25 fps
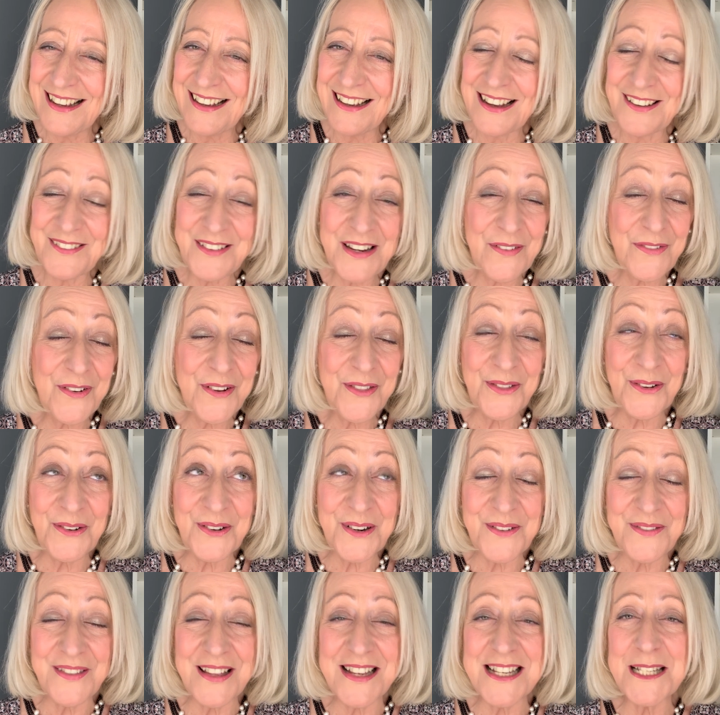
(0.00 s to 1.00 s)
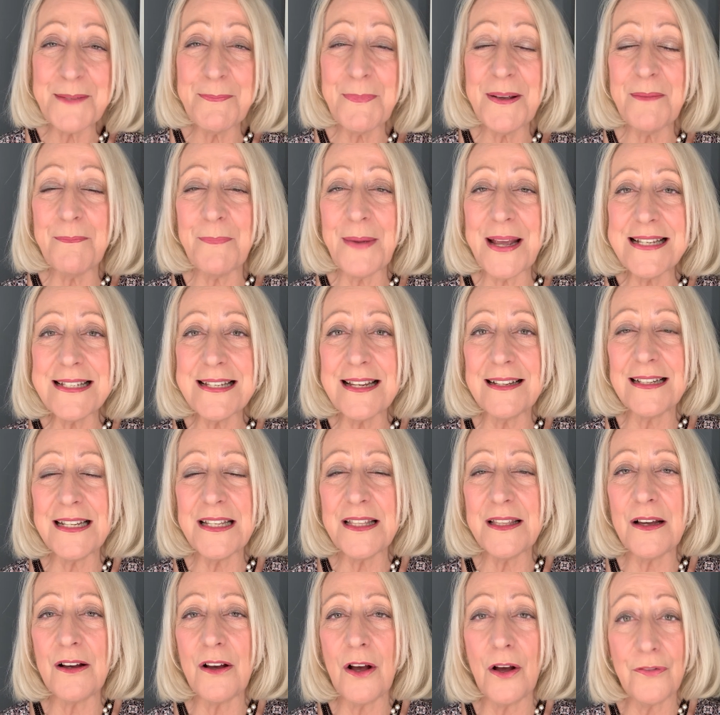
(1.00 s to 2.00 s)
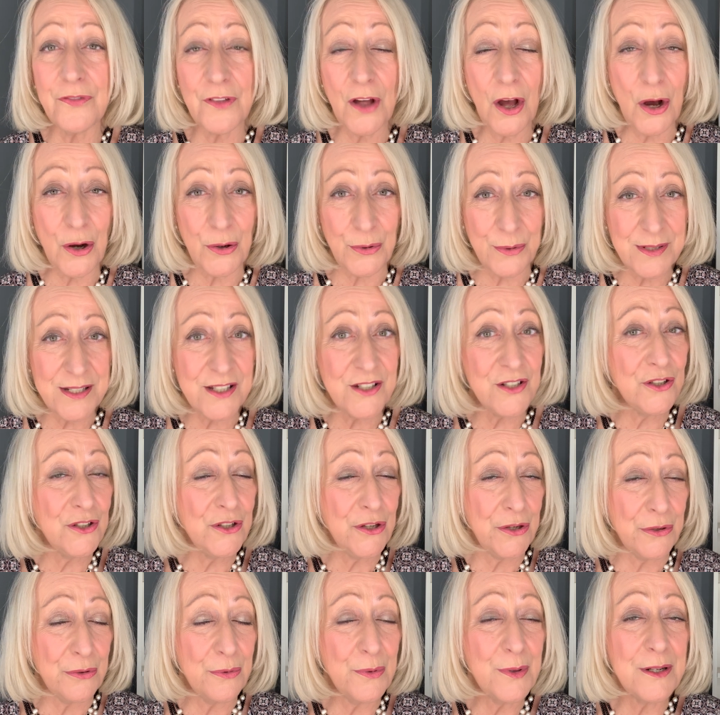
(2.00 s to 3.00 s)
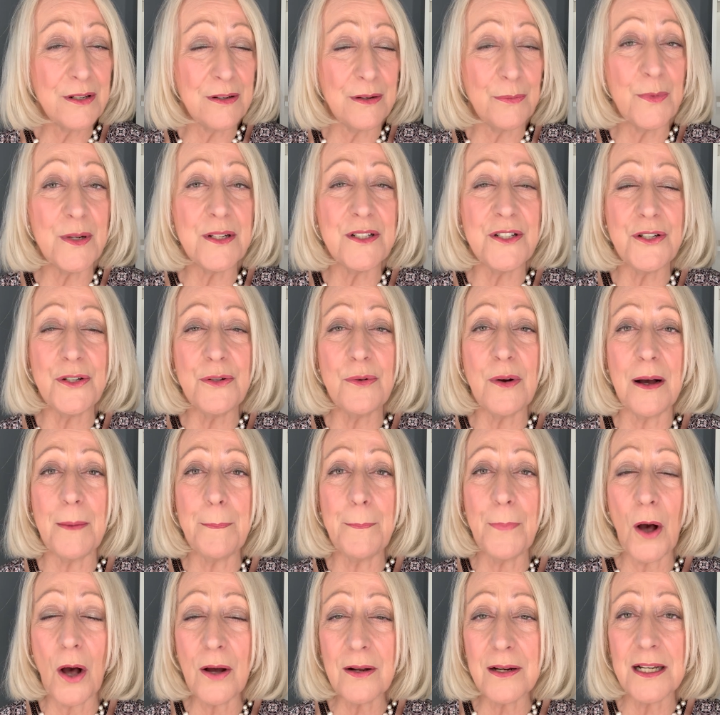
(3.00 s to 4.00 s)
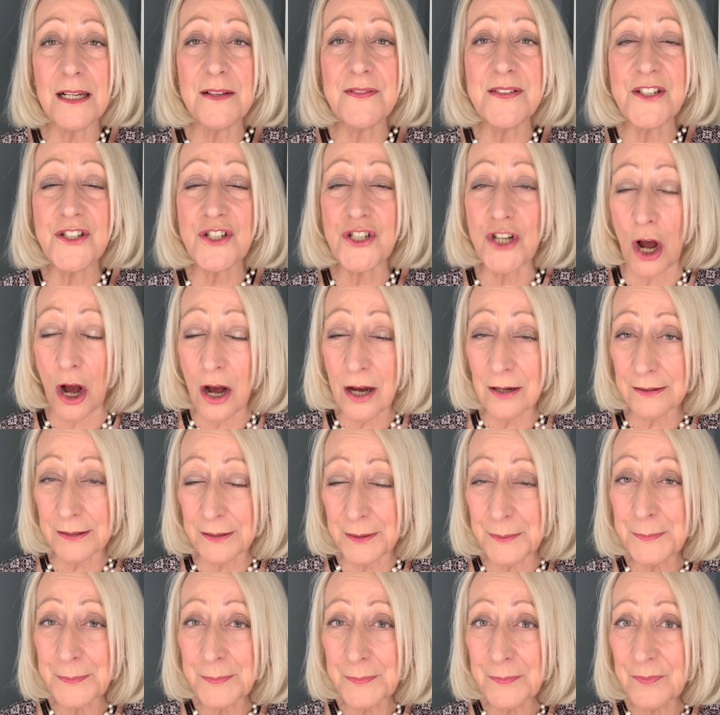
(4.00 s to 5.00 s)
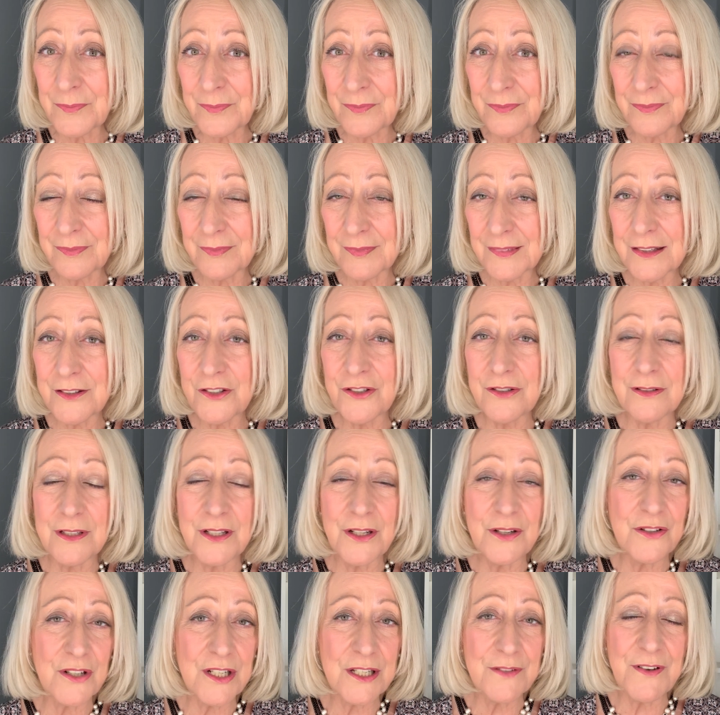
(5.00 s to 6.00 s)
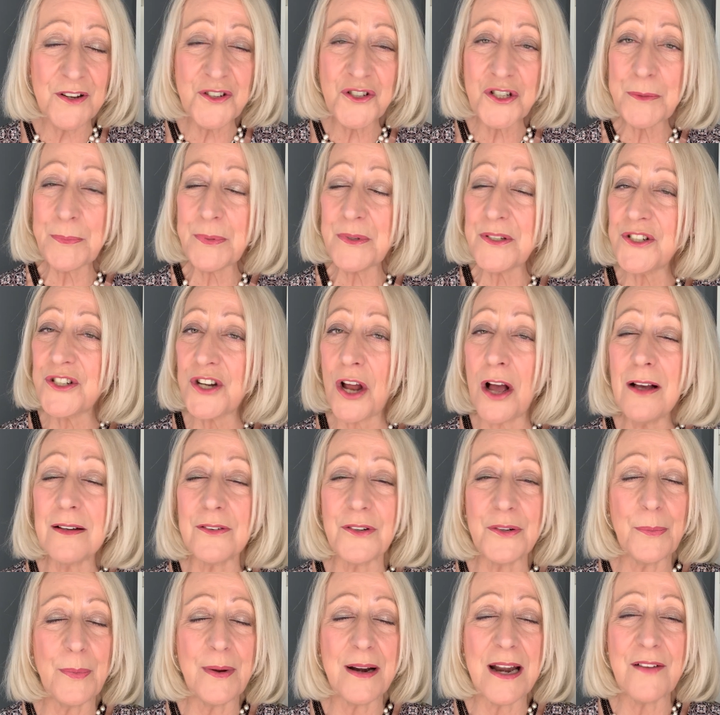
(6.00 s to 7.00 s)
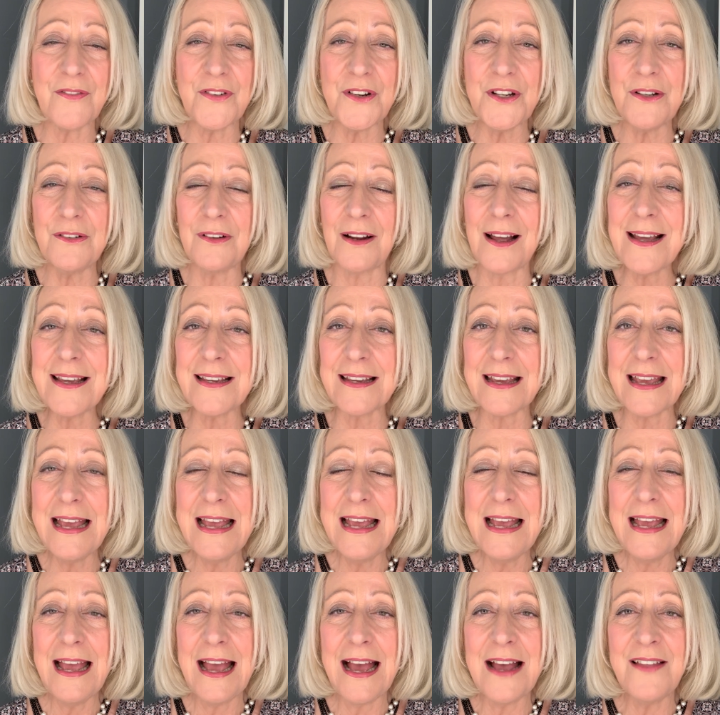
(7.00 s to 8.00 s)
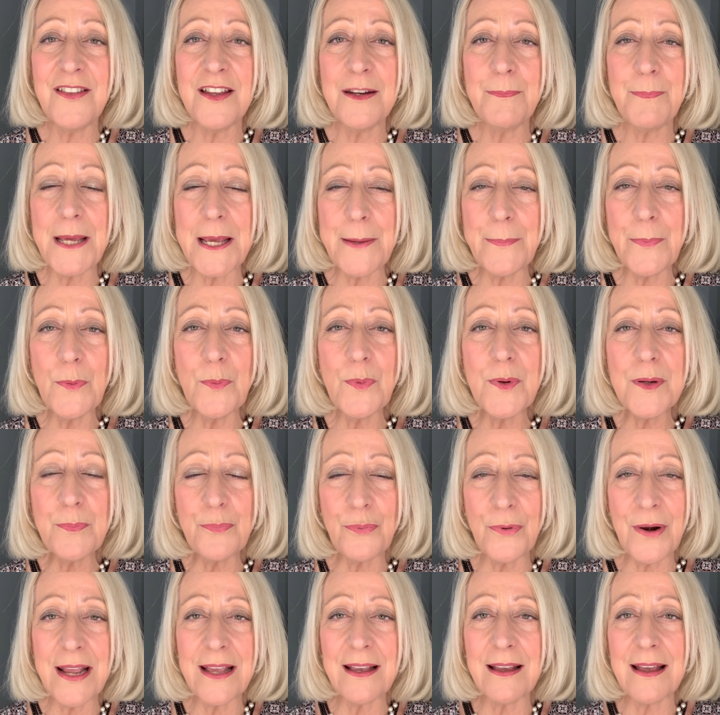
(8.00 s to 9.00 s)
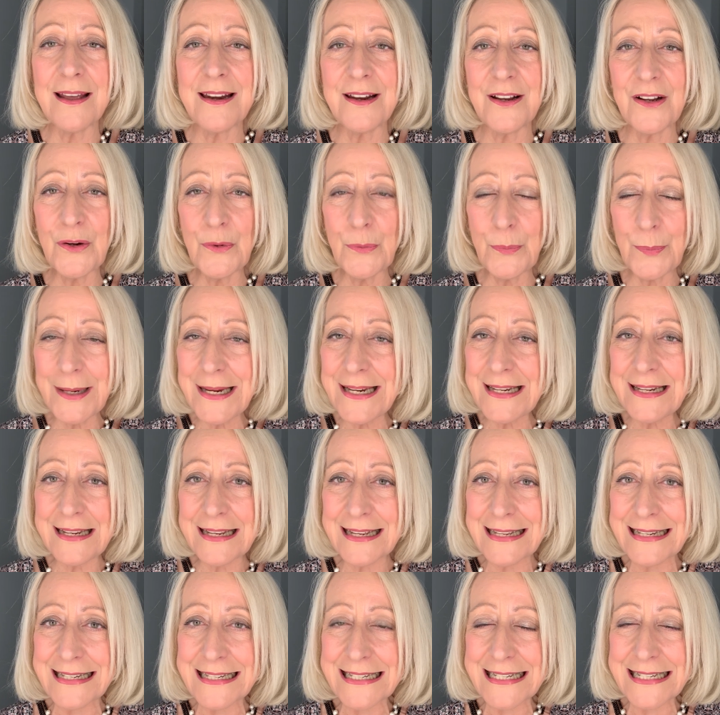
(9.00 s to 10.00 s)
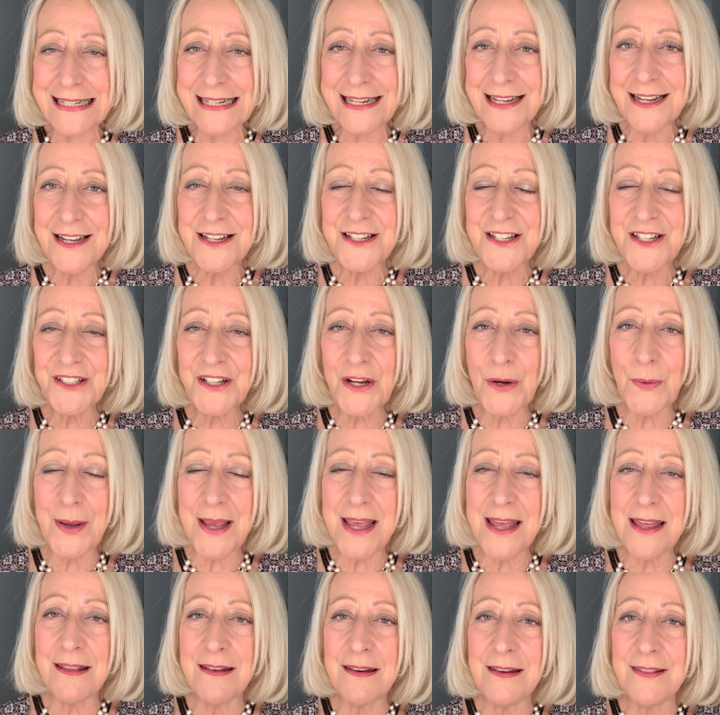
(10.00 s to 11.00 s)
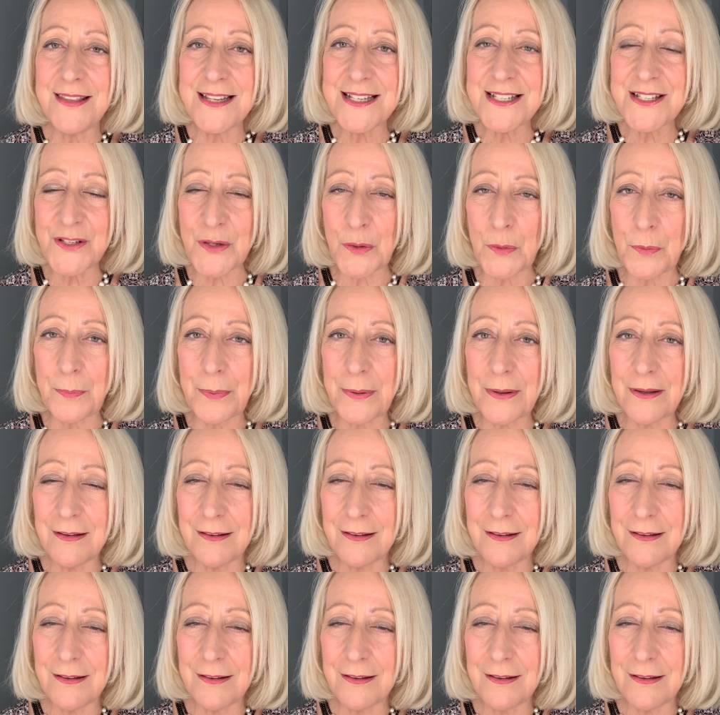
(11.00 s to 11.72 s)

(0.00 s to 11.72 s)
Never thought of this, but basically the, the host, you, would, would do a pot of stock, you know, just vegetable stock or whatever you like. And then people would bring an ingredient to go in the soup.